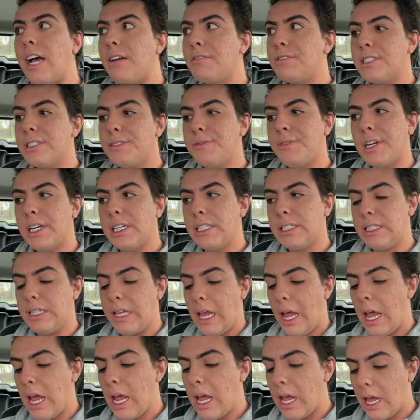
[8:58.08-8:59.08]
I'm just very
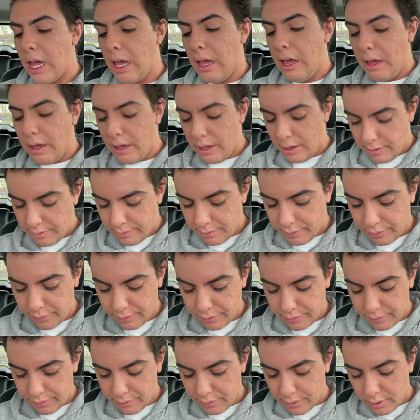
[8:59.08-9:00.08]
safe.
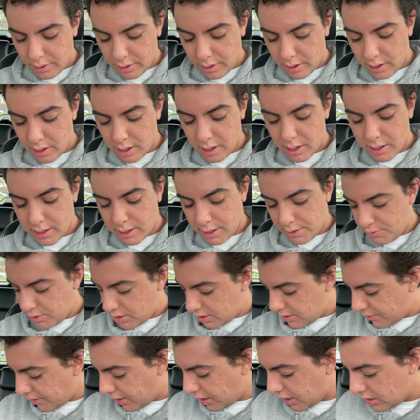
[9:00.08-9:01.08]
I'm
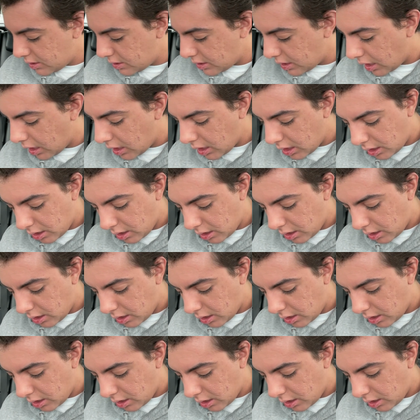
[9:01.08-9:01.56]
just very safe.